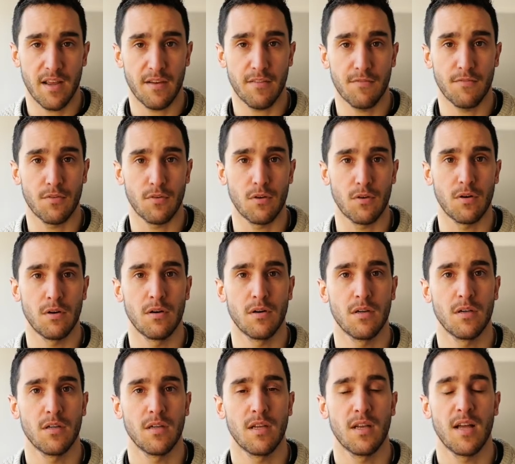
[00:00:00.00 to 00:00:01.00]
effort
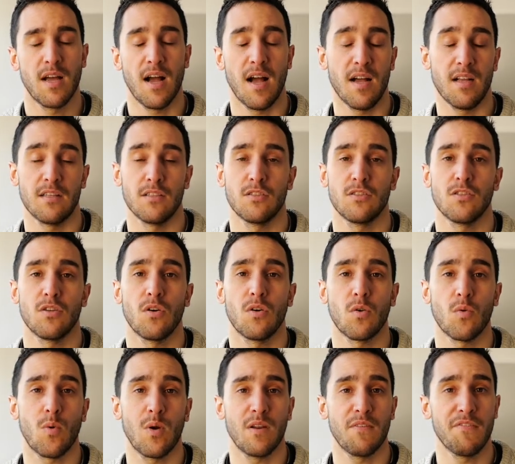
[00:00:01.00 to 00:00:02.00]
and
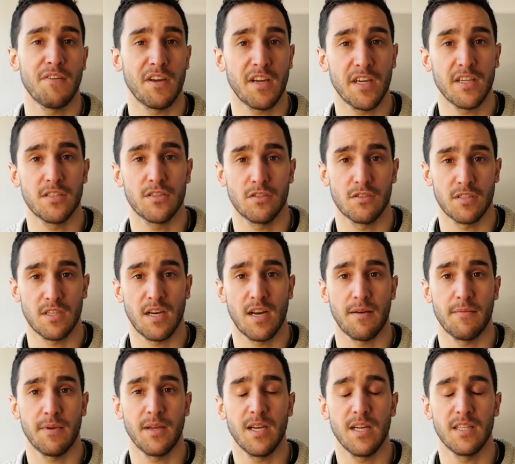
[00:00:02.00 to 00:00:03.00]
some qualifications and
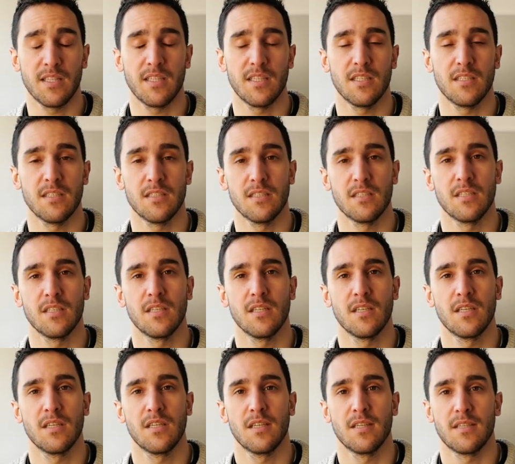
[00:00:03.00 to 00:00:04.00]
abilities
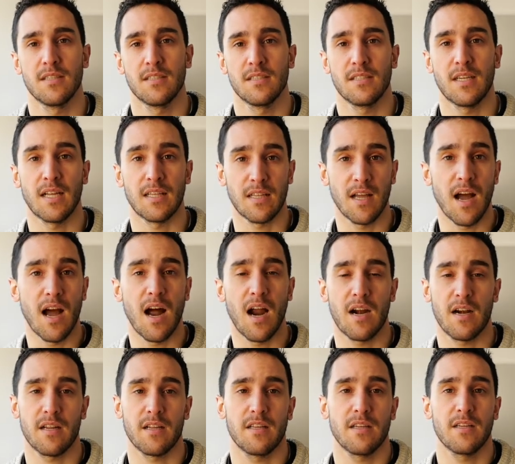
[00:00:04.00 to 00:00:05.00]
that
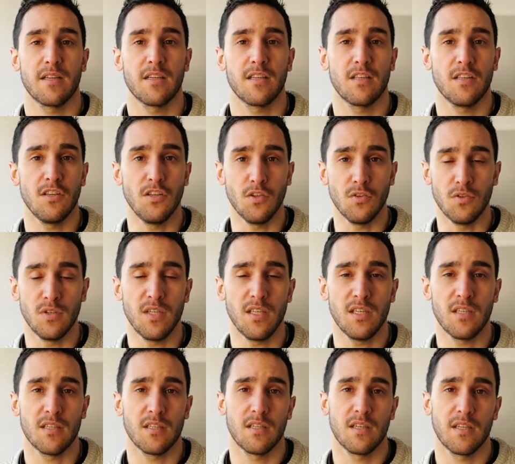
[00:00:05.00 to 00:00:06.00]
are
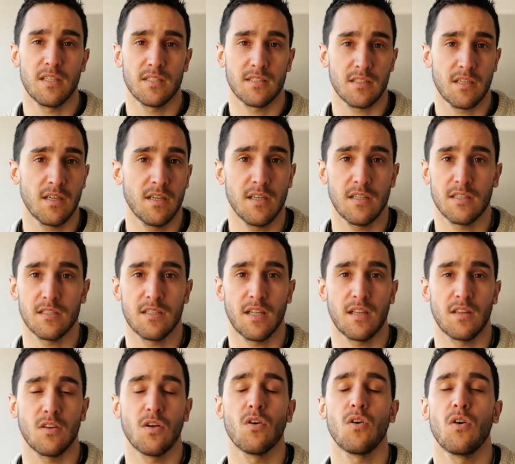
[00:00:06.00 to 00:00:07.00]
unique, scarce,
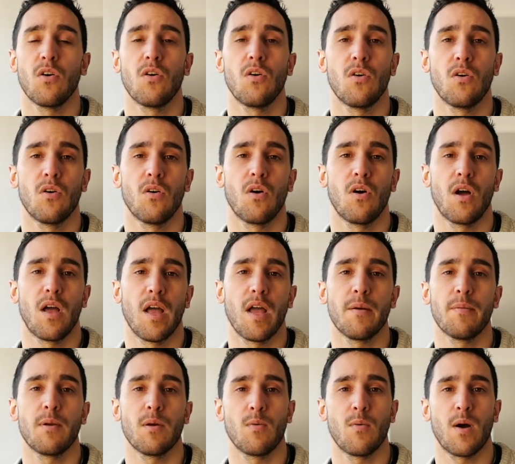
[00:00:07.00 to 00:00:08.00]
that not
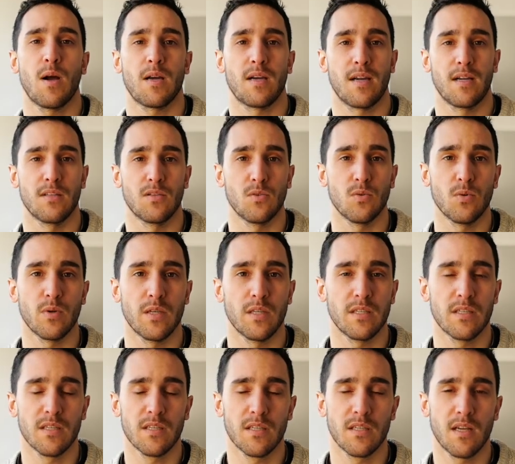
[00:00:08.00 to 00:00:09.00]
everyone can do
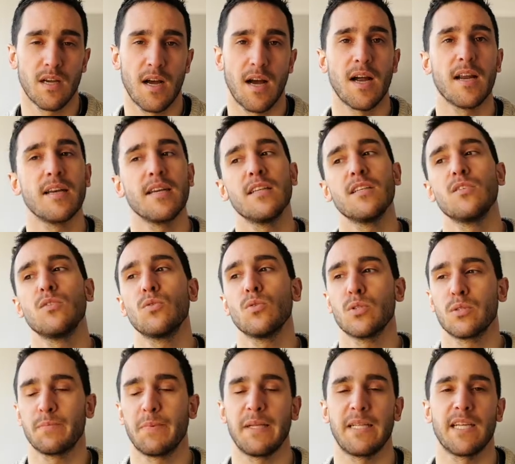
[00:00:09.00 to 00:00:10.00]
it and need to
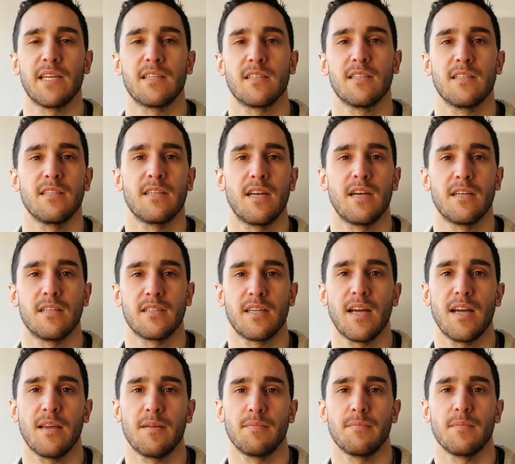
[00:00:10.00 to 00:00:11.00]
spend their
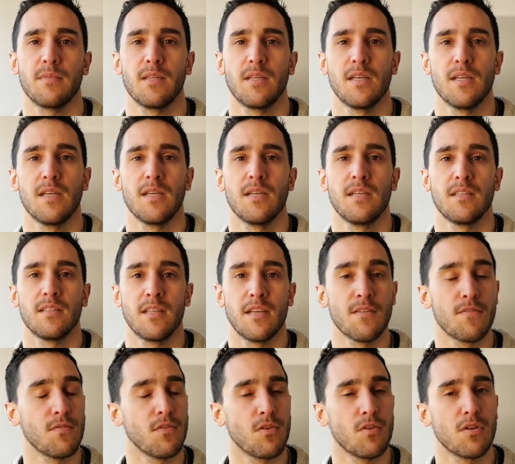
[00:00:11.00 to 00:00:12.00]
time.
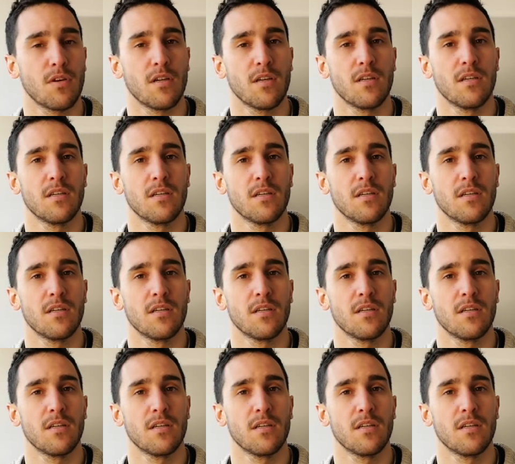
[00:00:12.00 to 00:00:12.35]
Therefore,